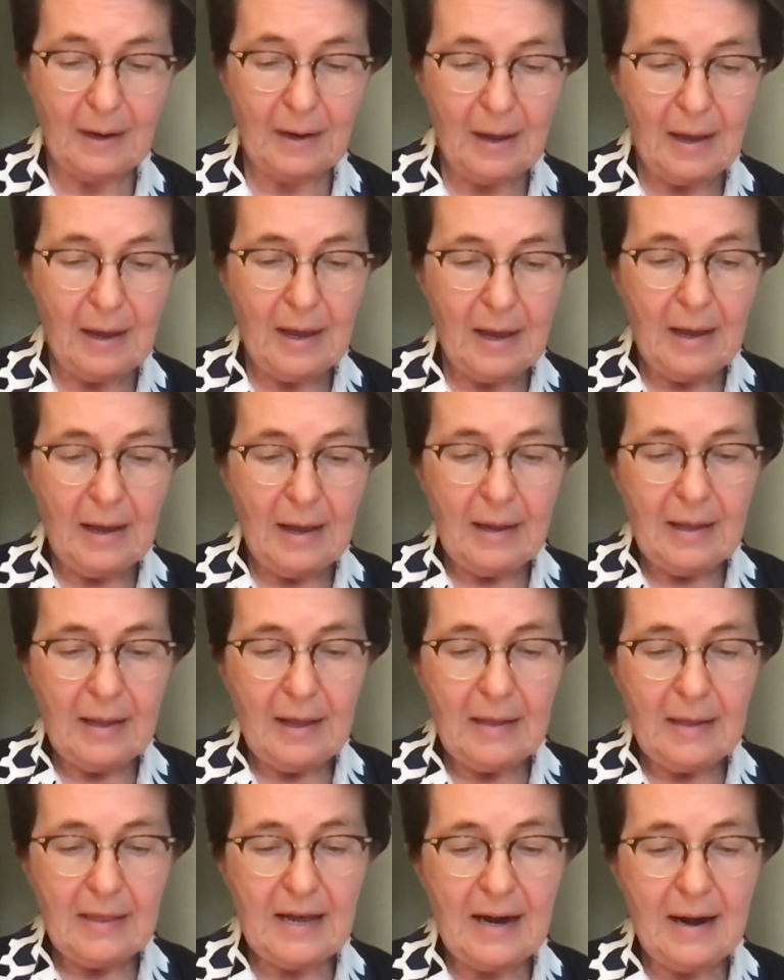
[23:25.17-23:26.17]
So maybe
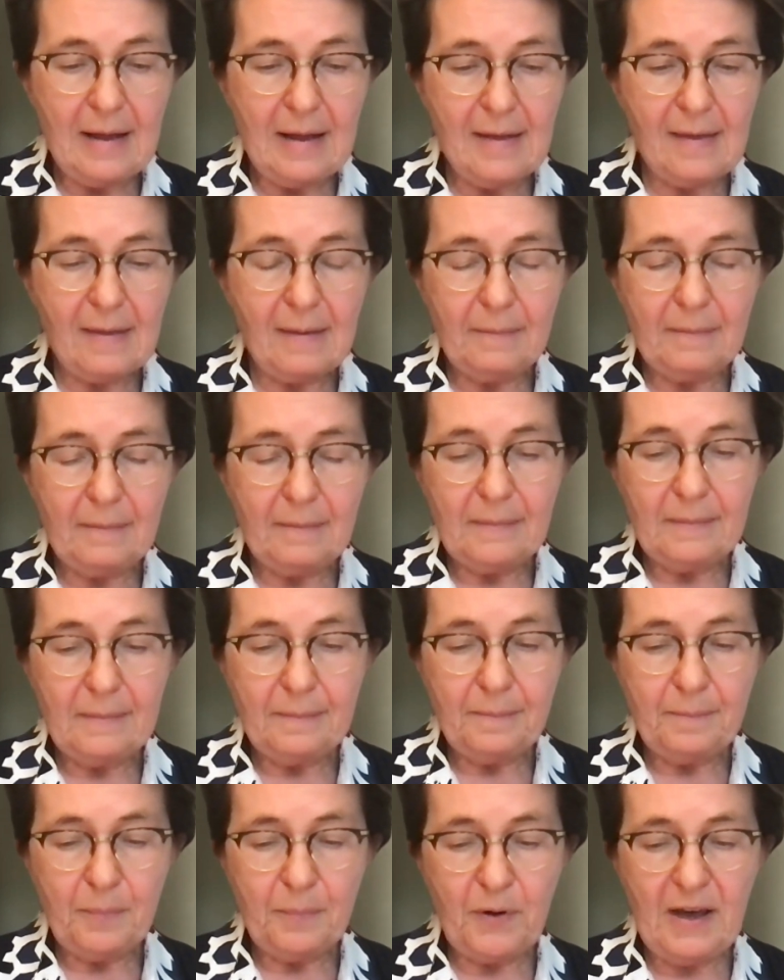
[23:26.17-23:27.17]
one day it will
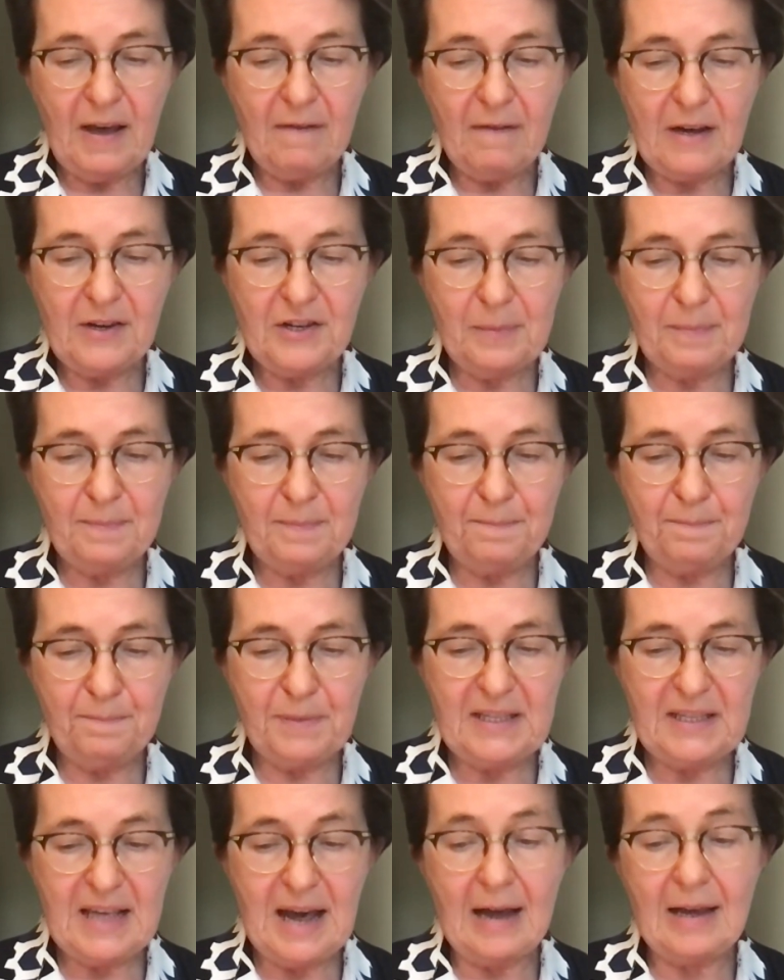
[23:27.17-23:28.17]
happen in Kielce
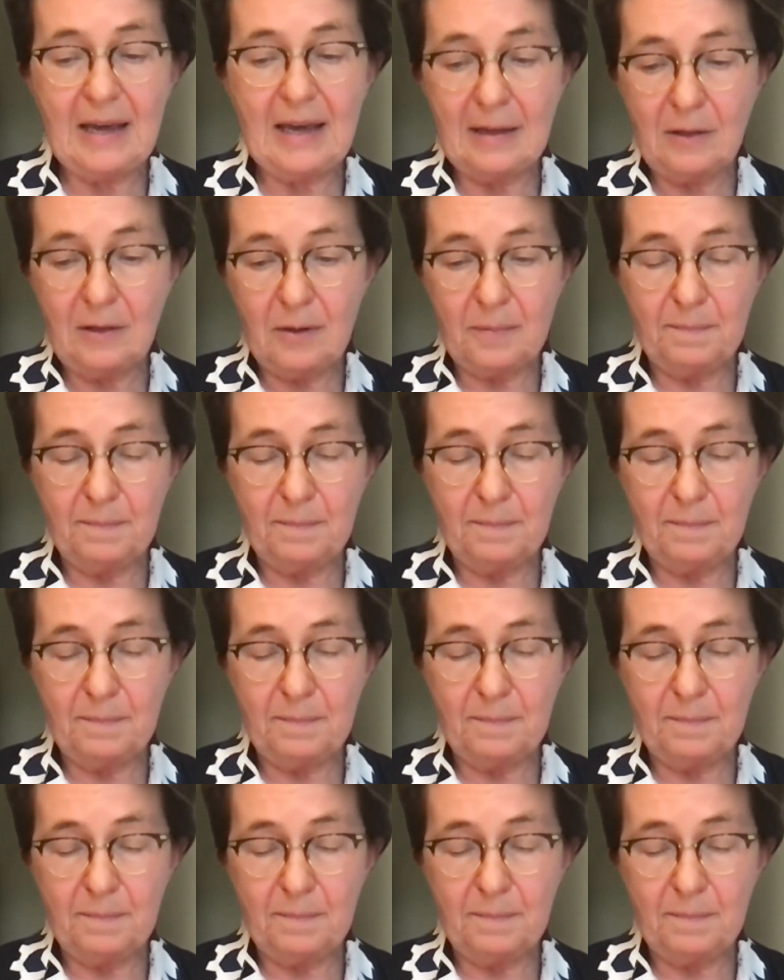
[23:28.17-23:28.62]
as well.